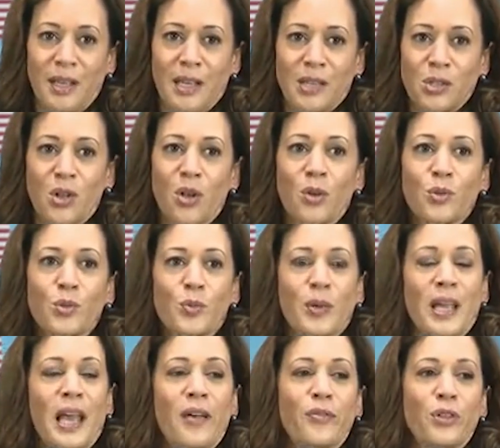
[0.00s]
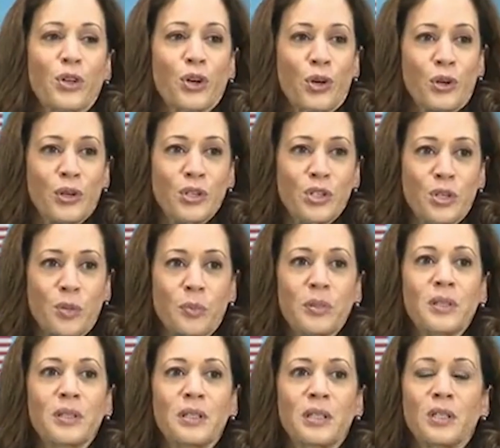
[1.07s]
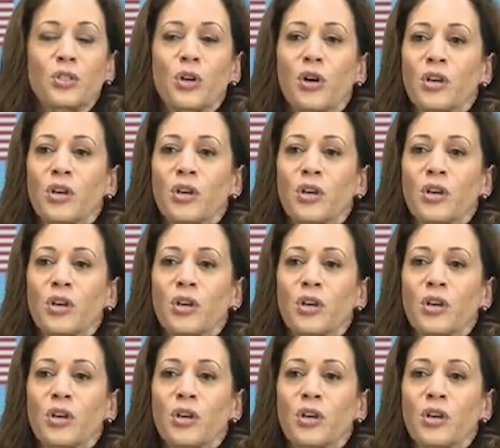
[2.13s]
as long as we have the courage and ability to